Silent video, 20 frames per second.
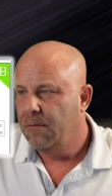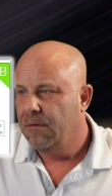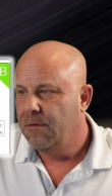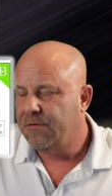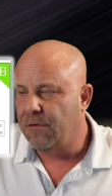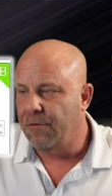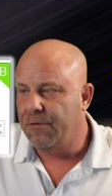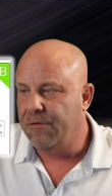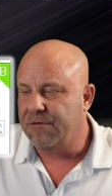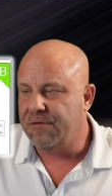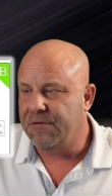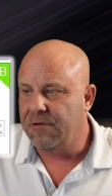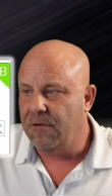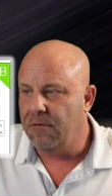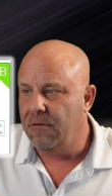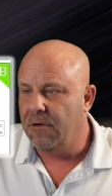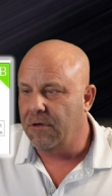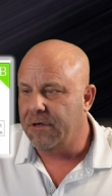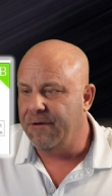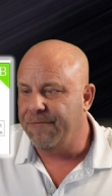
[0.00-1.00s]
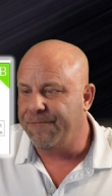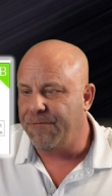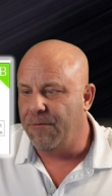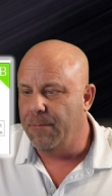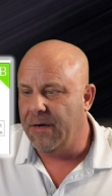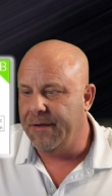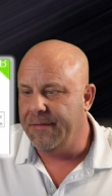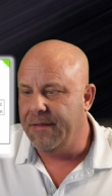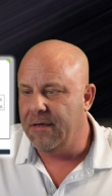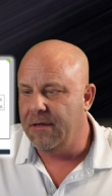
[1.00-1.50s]
So they're still looking for
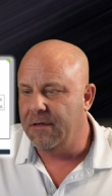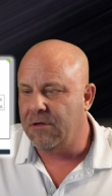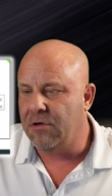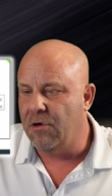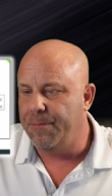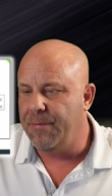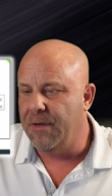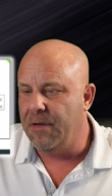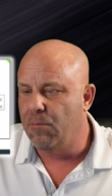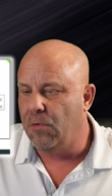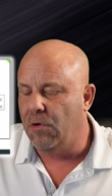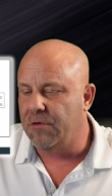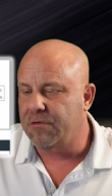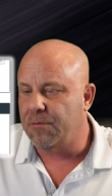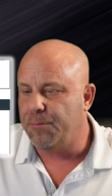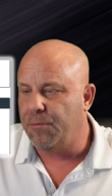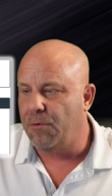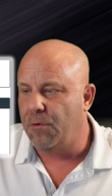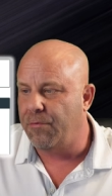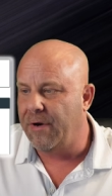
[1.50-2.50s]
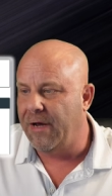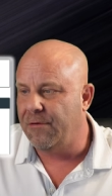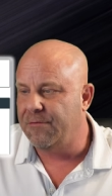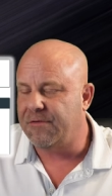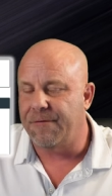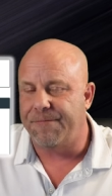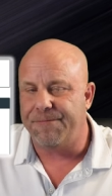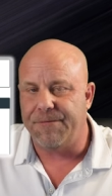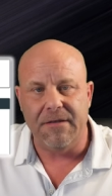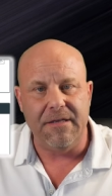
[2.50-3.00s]
money. Could be multiple rounds
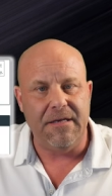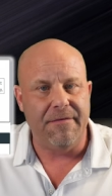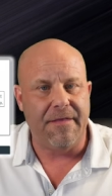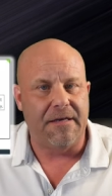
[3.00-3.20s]
of funding.